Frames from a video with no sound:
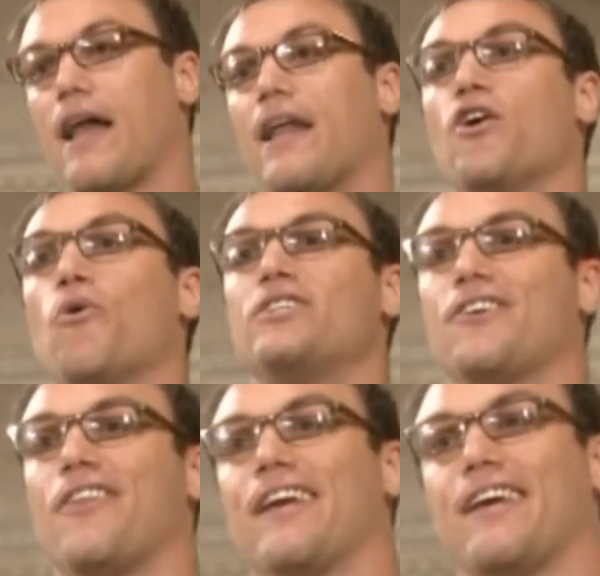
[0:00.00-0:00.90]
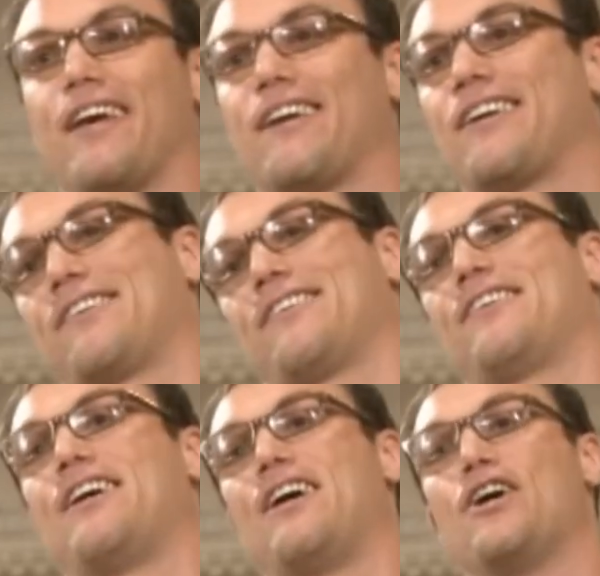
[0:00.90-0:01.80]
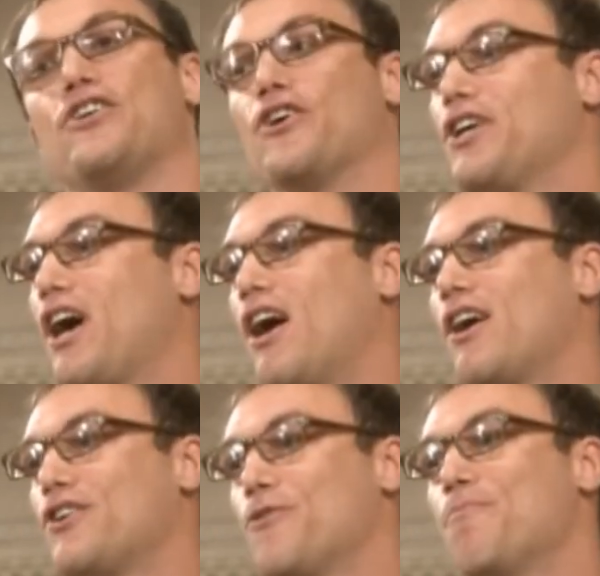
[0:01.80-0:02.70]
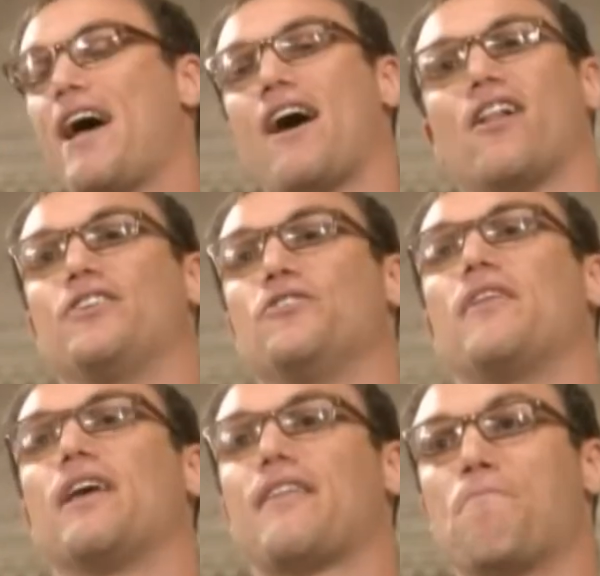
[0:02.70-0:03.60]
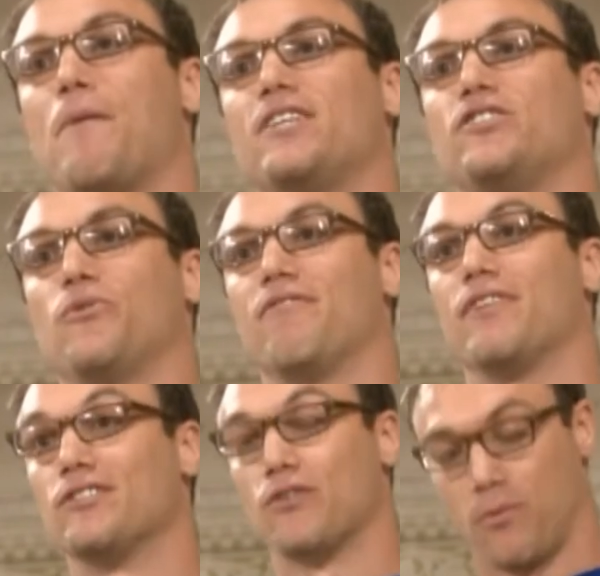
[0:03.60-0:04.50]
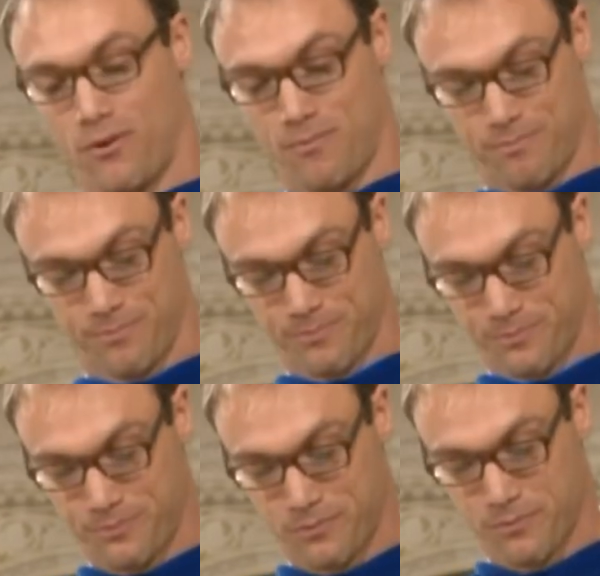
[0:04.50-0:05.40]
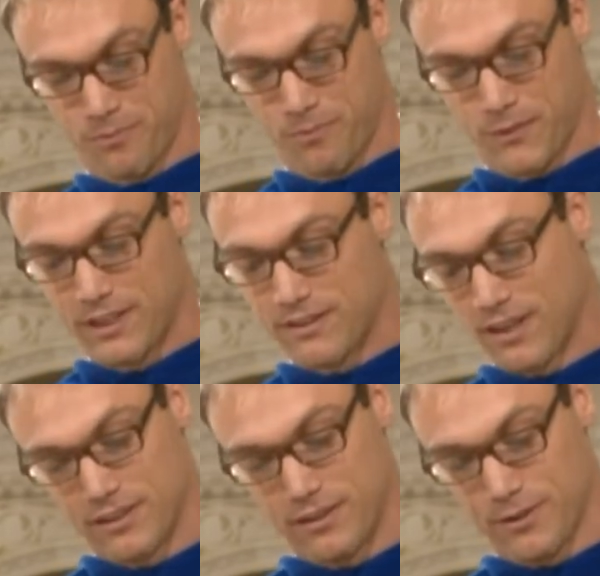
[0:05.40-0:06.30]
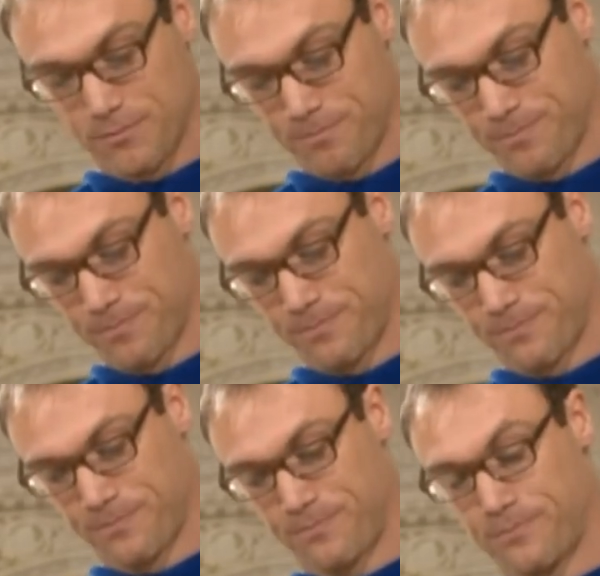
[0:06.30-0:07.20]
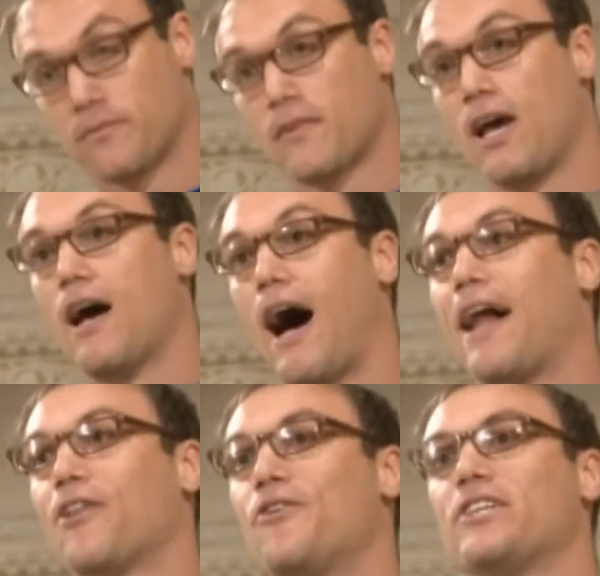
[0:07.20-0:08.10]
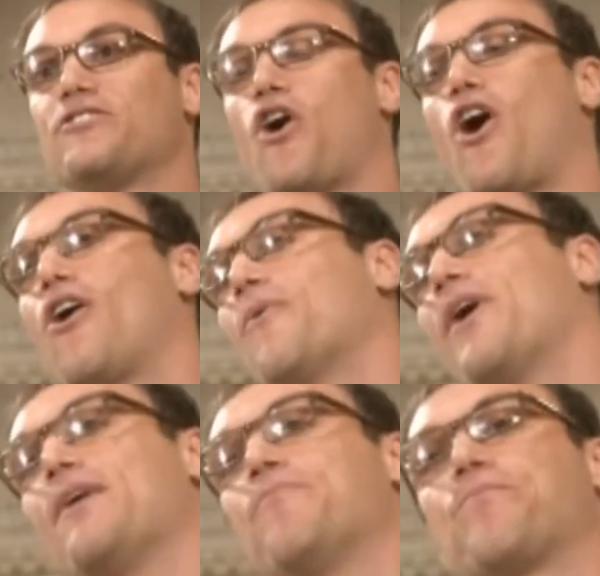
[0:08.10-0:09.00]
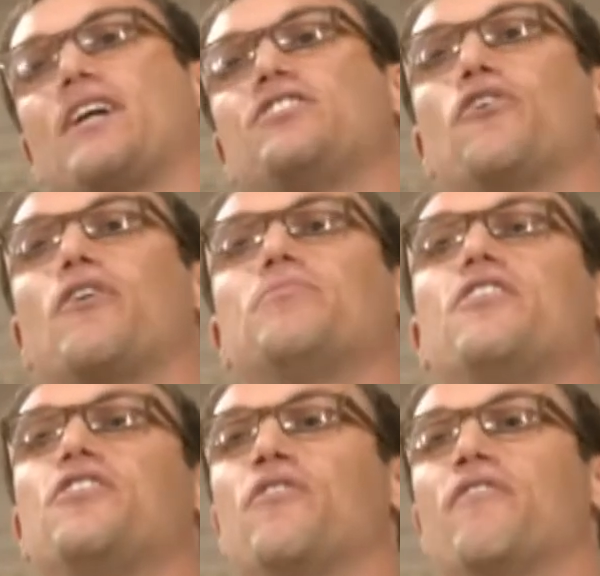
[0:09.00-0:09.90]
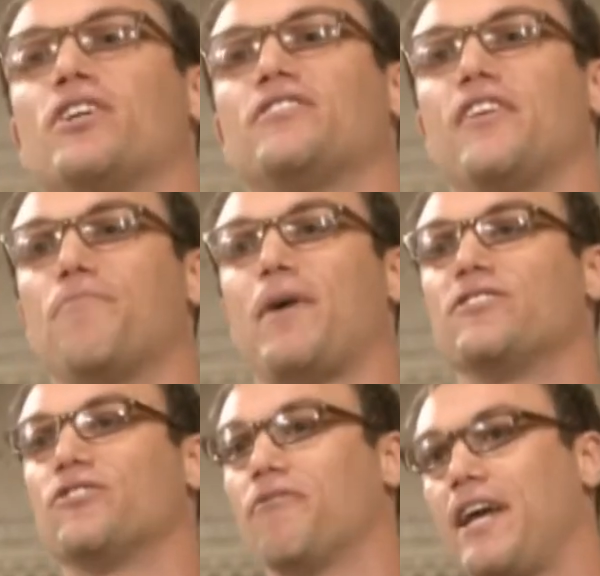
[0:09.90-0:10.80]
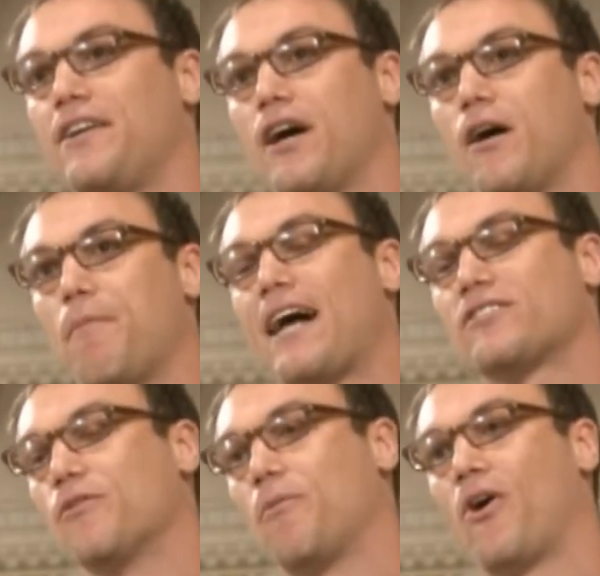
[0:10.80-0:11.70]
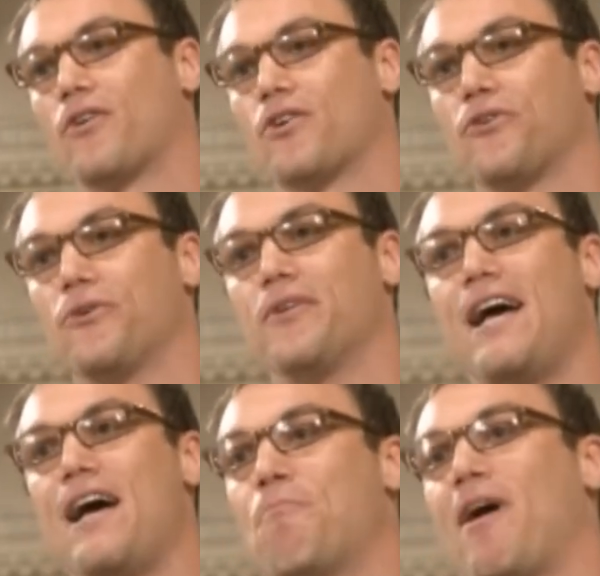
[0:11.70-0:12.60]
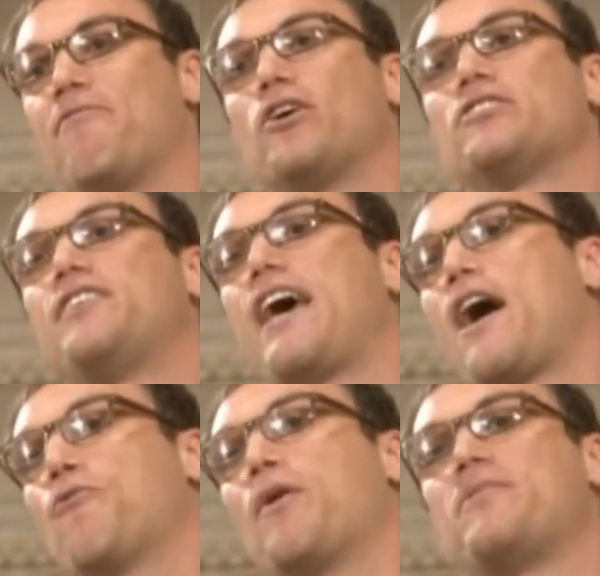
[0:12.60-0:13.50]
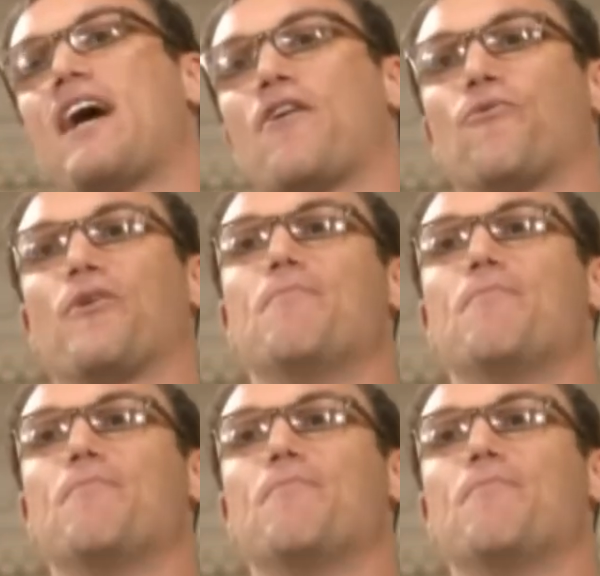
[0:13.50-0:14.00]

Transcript: And I know what you're thinking. You're young, you're male, and you think that makes you invincible. It doesn't. I learned this the hard way. I showed up to the University of Pennsylvania a basketball recruit. My first day, I ripped down a